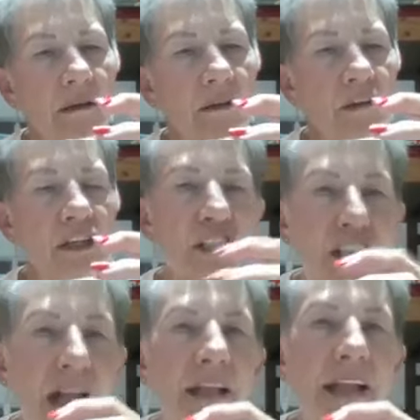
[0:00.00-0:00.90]
the
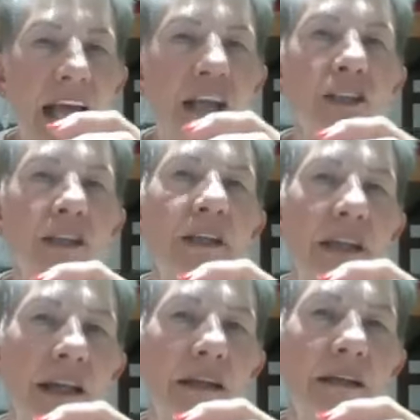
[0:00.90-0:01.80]
shell actually
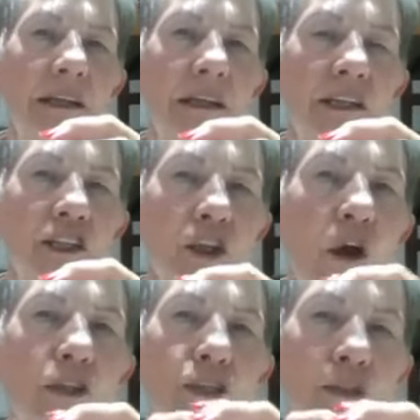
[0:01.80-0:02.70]
then
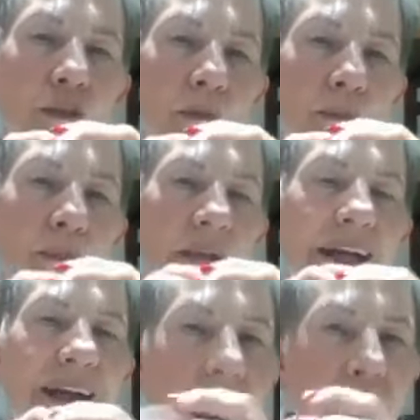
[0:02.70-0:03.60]
starts to
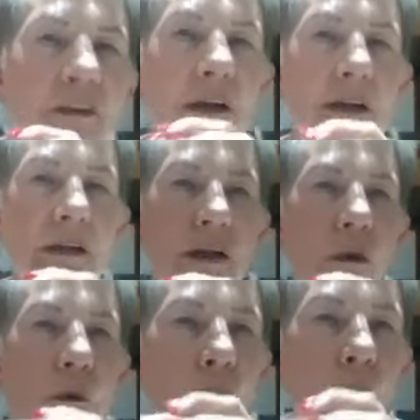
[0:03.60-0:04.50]
cover
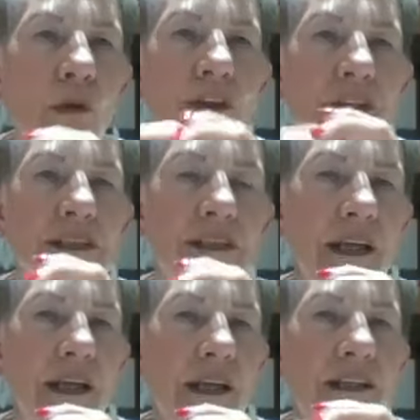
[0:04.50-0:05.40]
all this,
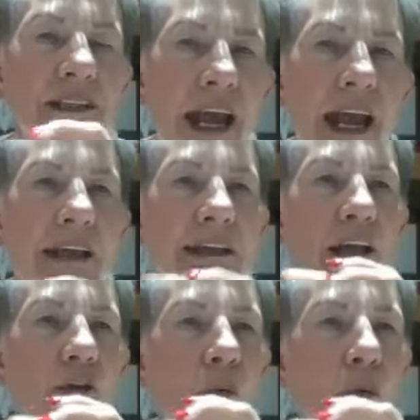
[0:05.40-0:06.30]
the sand
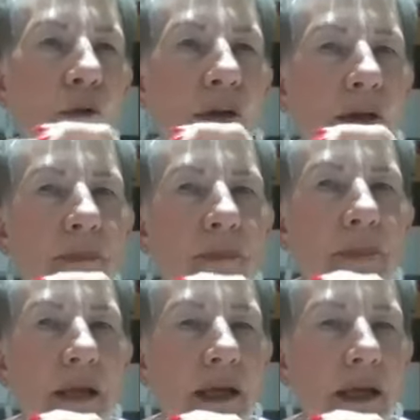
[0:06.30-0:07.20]
and all the
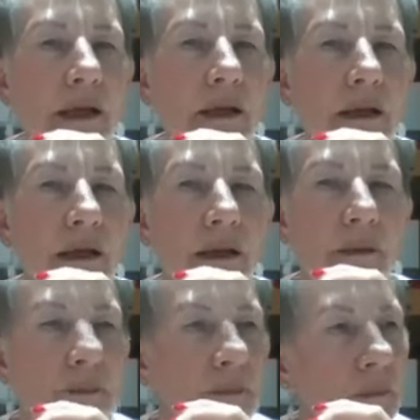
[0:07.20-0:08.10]
uh,
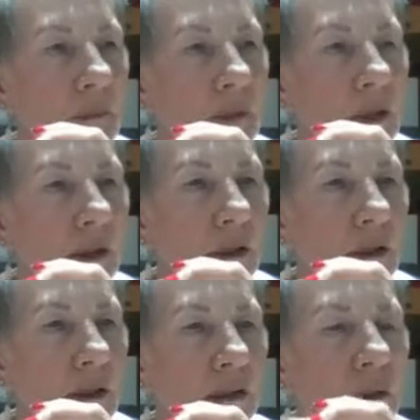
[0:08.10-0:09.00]
um, uh,
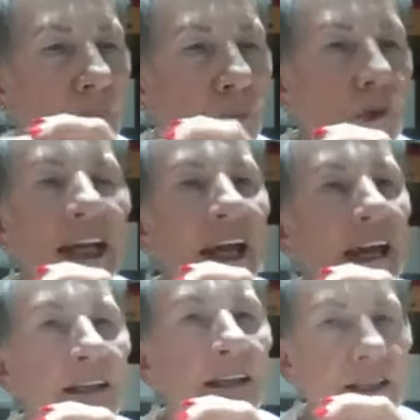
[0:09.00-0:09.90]
uh, debris
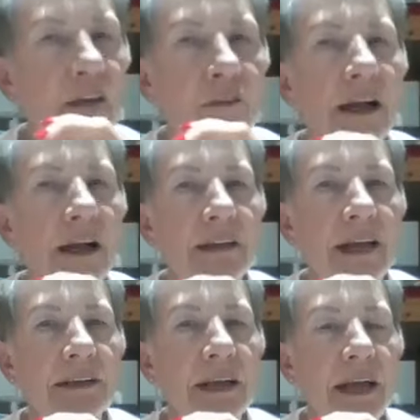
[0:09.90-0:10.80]
and stuff like
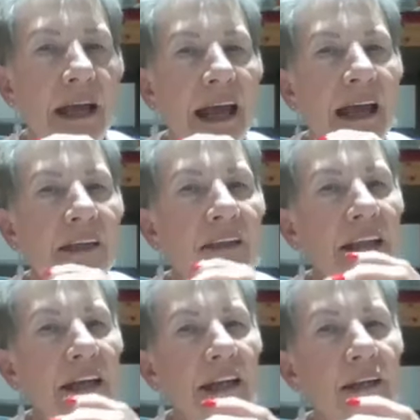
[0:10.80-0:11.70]
that. And
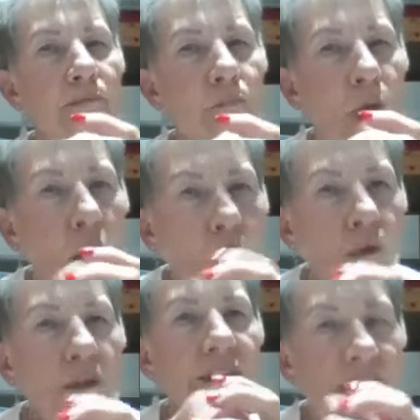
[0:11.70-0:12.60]
then it
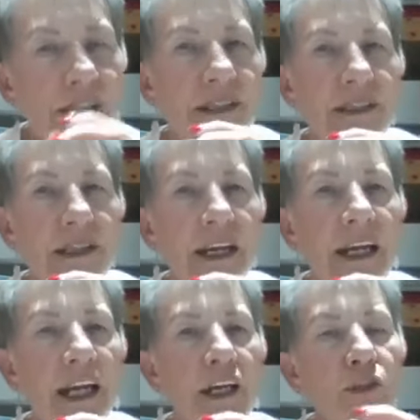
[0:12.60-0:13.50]
molds this
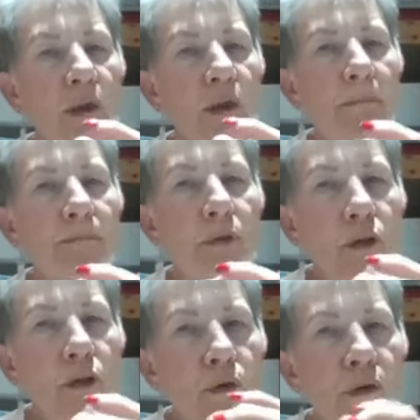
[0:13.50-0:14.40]
into a
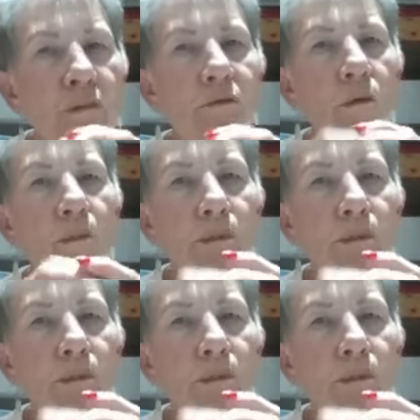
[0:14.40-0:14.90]
beautiful